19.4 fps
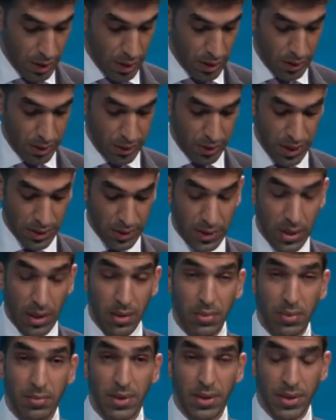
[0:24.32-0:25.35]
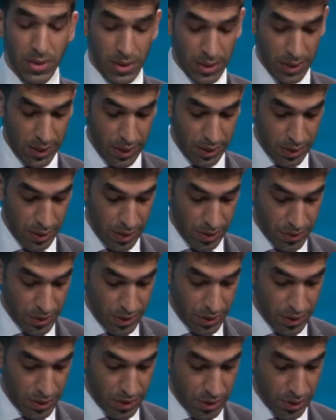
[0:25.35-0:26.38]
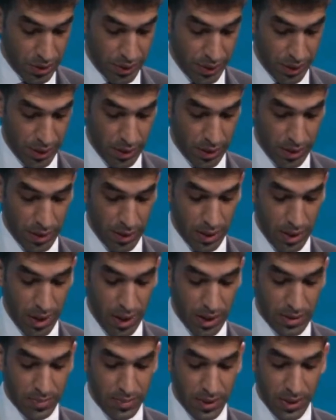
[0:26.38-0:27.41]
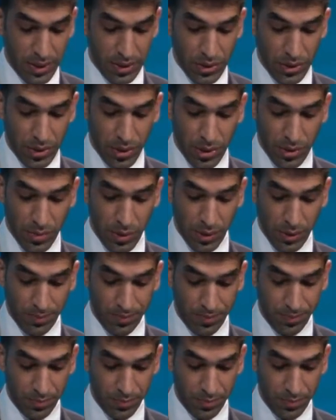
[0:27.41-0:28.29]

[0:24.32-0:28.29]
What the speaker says: The United Arab Emirates clean energy story has been a short one,